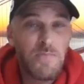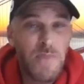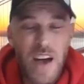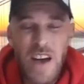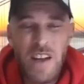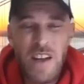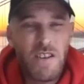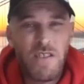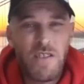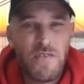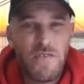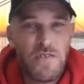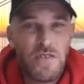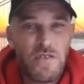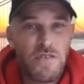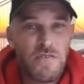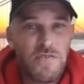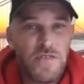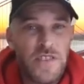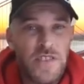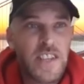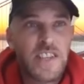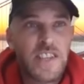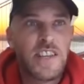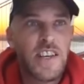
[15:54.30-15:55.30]
matter if you're
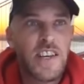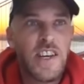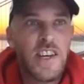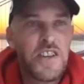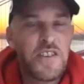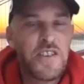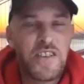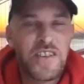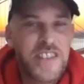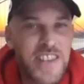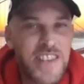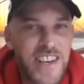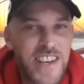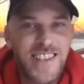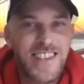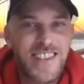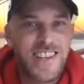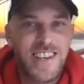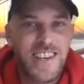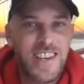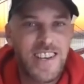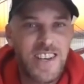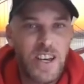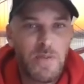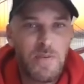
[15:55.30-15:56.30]
16 or
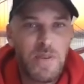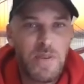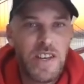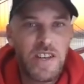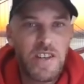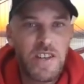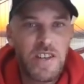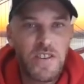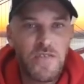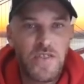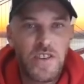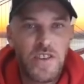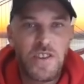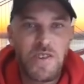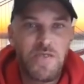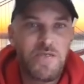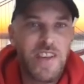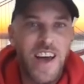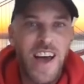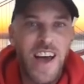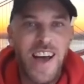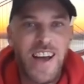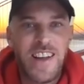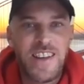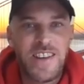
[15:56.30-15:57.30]
60. I mean, if you do
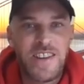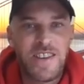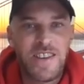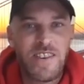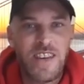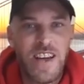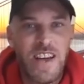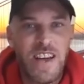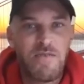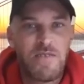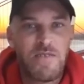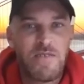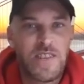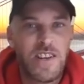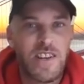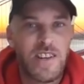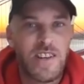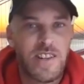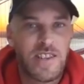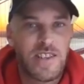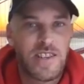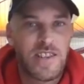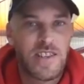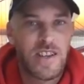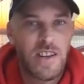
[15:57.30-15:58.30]
that, you'll get
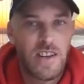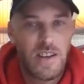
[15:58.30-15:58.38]
results.